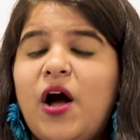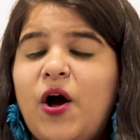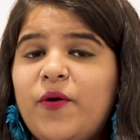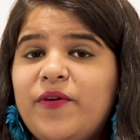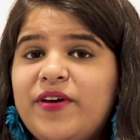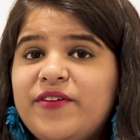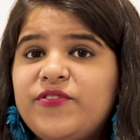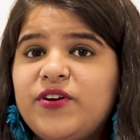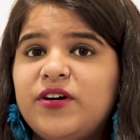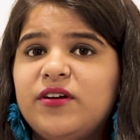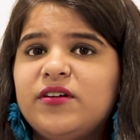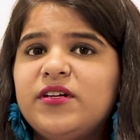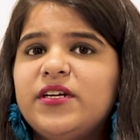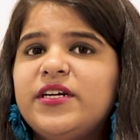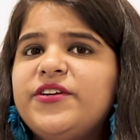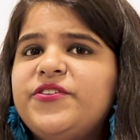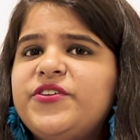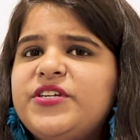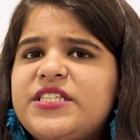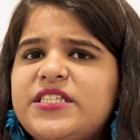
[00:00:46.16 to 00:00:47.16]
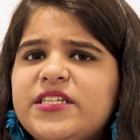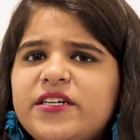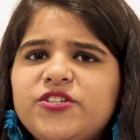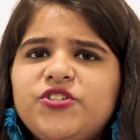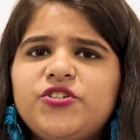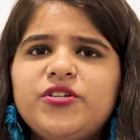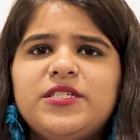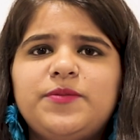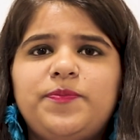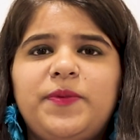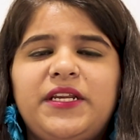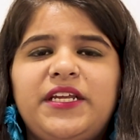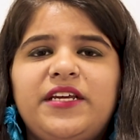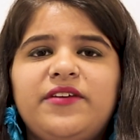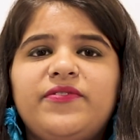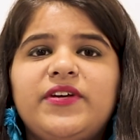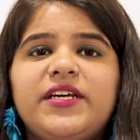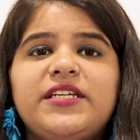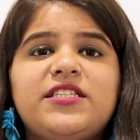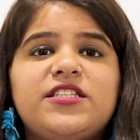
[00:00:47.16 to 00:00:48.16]
However, researchers
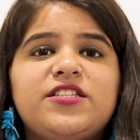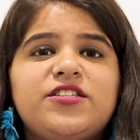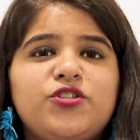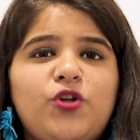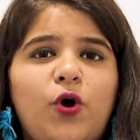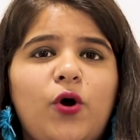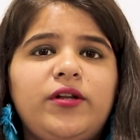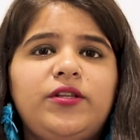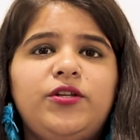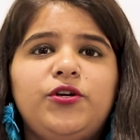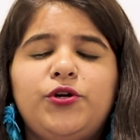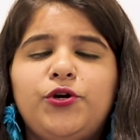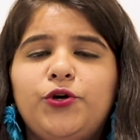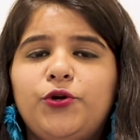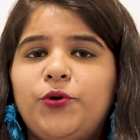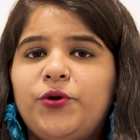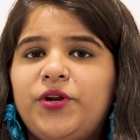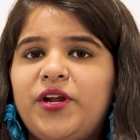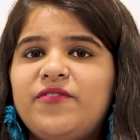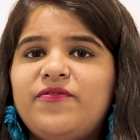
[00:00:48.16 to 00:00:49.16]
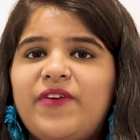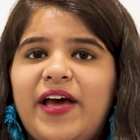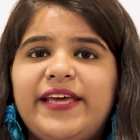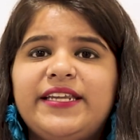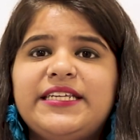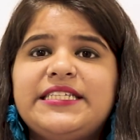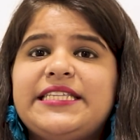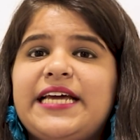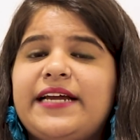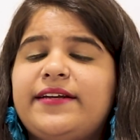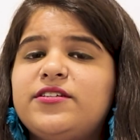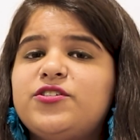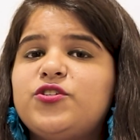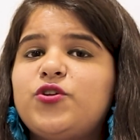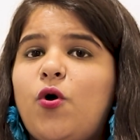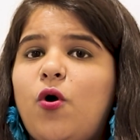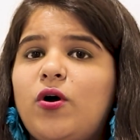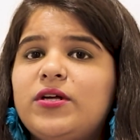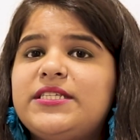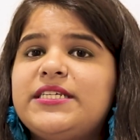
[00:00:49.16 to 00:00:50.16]
believe it's not the coronavirus that is
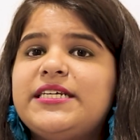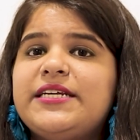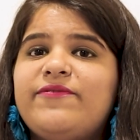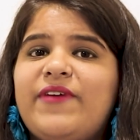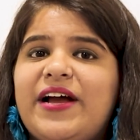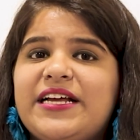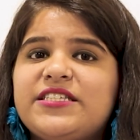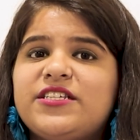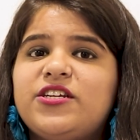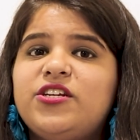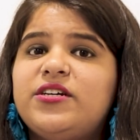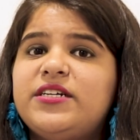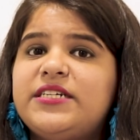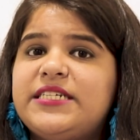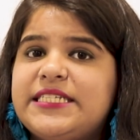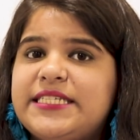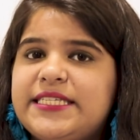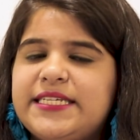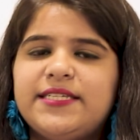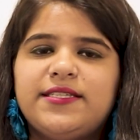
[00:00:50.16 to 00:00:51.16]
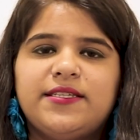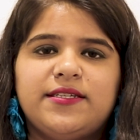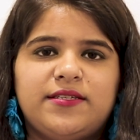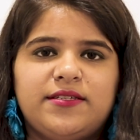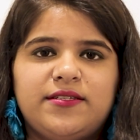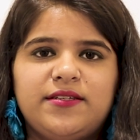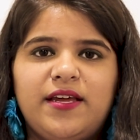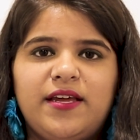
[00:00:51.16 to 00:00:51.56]
causing vascular diseases.